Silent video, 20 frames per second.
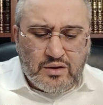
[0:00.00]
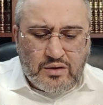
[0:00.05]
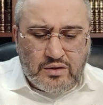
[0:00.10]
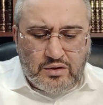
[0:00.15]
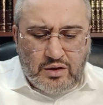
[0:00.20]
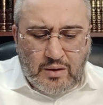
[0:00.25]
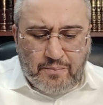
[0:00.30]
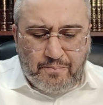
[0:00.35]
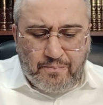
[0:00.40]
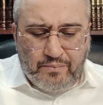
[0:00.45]

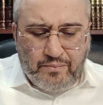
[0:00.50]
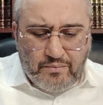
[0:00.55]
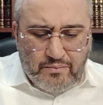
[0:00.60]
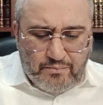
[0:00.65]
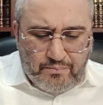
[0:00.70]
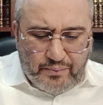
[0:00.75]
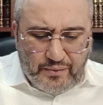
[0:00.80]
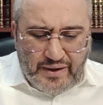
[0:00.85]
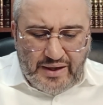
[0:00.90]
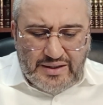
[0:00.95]
the
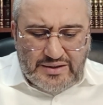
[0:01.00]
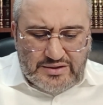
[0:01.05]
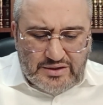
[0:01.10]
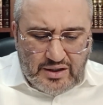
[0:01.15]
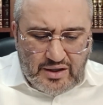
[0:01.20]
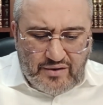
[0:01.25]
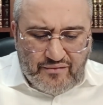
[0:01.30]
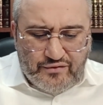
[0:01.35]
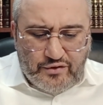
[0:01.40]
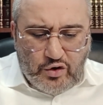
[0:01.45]
place
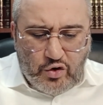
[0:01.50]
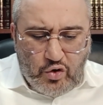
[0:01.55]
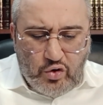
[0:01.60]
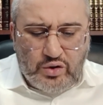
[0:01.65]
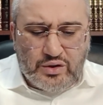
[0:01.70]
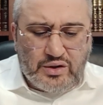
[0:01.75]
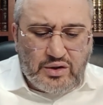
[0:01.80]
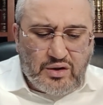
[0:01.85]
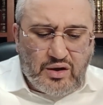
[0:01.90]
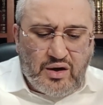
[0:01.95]
of the
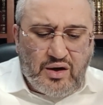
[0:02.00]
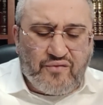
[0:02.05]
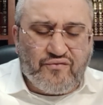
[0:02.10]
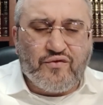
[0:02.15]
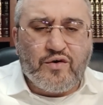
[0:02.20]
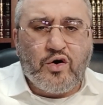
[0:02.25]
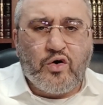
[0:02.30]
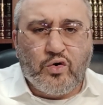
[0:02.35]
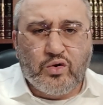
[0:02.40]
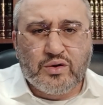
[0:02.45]
holy of
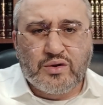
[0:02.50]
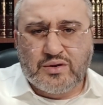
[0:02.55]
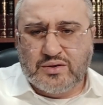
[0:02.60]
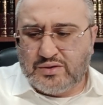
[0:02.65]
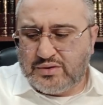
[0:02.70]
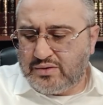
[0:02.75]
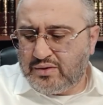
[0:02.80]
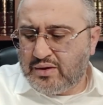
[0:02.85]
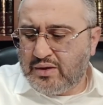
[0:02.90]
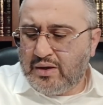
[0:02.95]

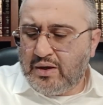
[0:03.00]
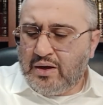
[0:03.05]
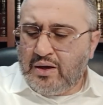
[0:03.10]
holiest.